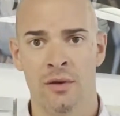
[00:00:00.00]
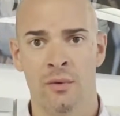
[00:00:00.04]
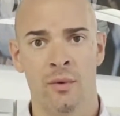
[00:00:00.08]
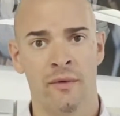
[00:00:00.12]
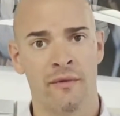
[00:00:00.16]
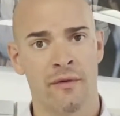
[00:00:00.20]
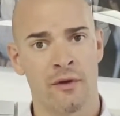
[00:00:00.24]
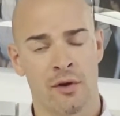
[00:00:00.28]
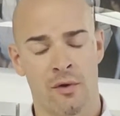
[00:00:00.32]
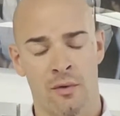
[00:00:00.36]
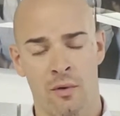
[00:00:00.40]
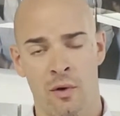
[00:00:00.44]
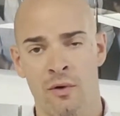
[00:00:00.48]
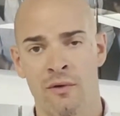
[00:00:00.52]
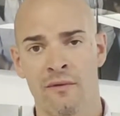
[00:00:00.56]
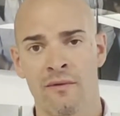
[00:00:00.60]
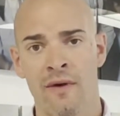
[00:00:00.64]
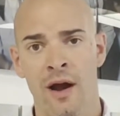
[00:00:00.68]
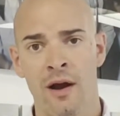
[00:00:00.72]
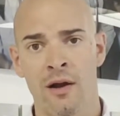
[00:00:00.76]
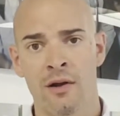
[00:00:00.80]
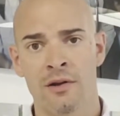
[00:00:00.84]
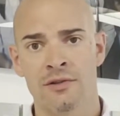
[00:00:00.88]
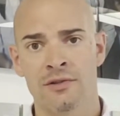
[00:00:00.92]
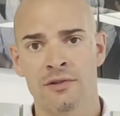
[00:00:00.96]
With the
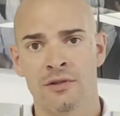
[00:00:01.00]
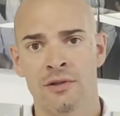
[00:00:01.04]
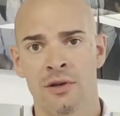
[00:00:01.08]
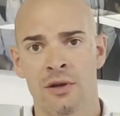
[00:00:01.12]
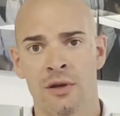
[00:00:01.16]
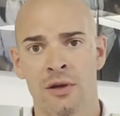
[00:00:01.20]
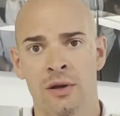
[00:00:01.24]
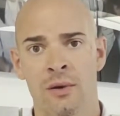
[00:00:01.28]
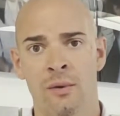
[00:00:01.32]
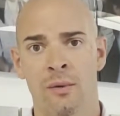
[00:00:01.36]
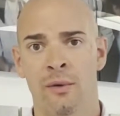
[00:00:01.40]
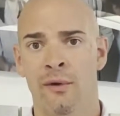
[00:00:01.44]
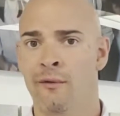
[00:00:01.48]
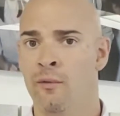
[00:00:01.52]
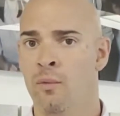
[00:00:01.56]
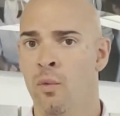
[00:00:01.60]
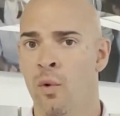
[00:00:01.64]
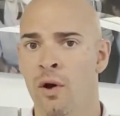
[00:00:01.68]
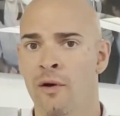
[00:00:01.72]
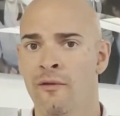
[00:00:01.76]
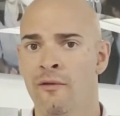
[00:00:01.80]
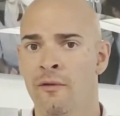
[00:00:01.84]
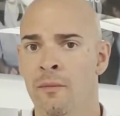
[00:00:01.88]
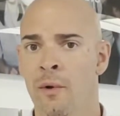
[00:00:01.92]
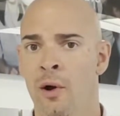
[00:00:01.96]
coronavirus, with
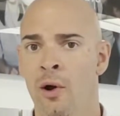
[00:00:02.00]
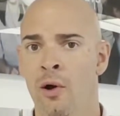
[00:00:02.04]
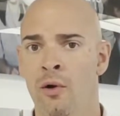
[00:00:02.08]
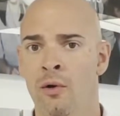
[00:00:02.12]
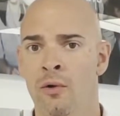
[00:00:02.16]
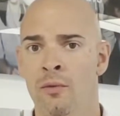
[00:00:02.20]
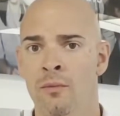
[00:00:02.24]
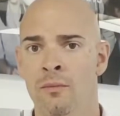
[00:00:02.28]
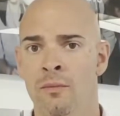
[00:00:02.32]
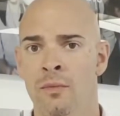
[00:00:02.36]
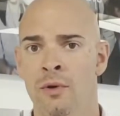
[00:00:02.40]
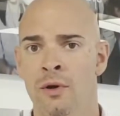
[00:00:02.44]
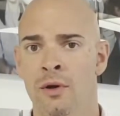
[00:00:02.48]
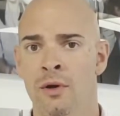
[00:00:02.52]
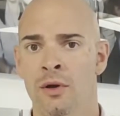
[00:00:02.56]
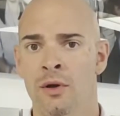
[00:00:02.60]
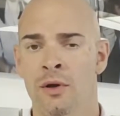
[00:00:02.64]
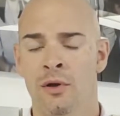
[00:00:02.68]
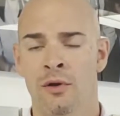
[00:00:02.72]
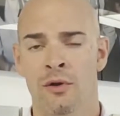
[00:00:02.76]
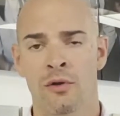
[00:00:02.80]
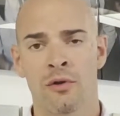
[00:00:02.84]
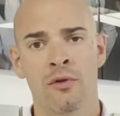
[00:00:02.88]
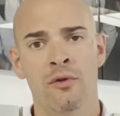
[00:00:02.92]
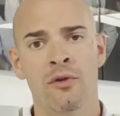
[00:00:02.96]
work from home,
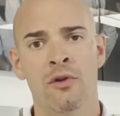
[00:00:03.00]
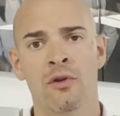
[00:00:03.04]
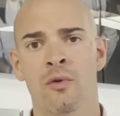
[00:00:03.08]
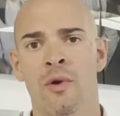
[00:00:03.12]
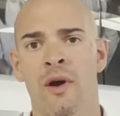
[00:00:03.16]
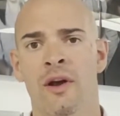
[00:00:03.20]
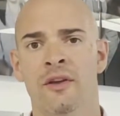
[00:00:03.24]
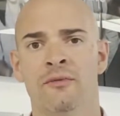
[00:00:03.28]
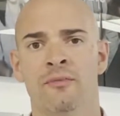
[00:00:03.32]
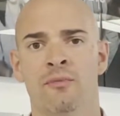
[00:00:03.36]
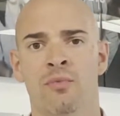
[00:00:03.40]
new U.S.